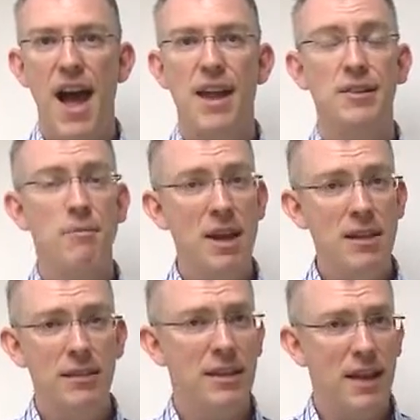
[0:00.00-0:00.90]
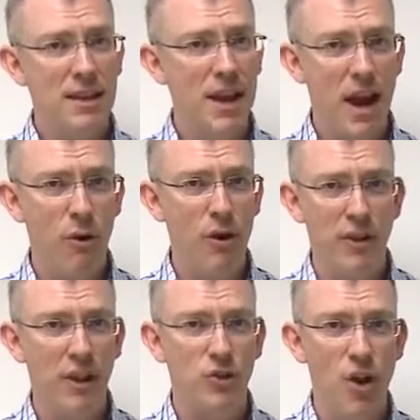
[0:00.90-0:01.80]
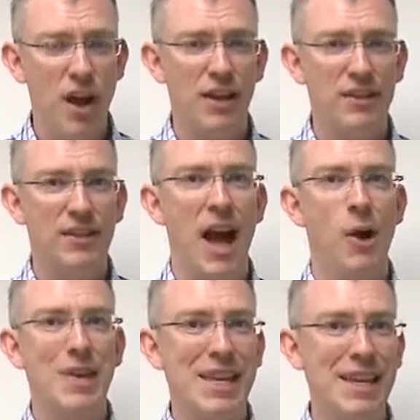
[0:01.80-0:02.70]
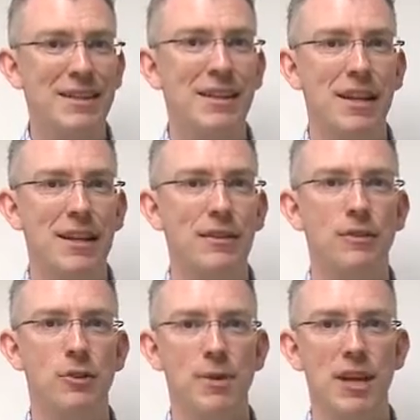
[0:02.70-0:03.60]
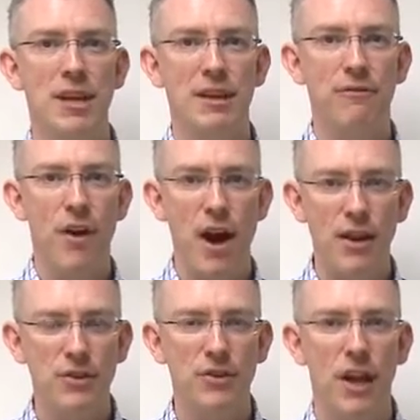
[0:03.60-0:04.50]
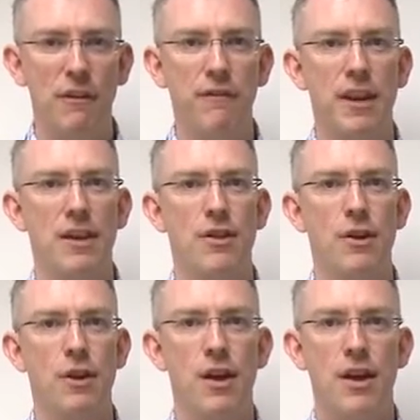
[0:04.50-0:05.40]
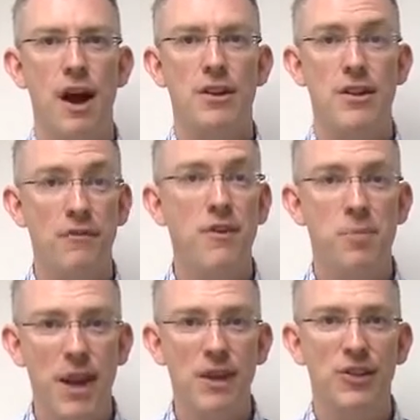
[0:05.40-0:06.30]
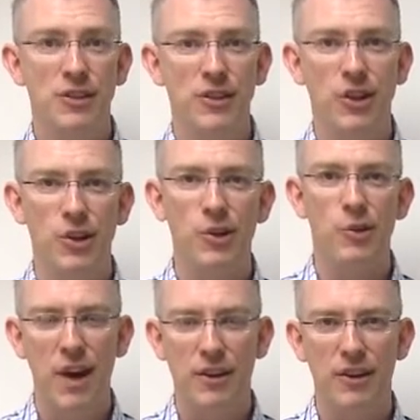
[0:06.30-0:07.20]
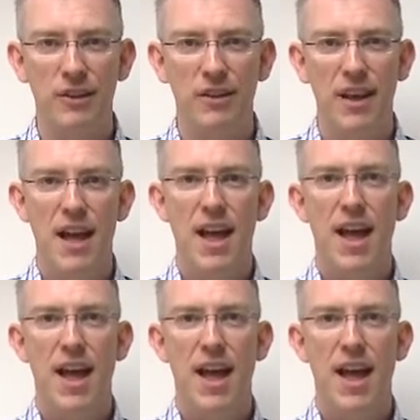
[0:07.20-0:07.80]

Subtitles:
And it's amazing that in the era of electronics, how easy it is to be finding yourself in a different patient's clinical record,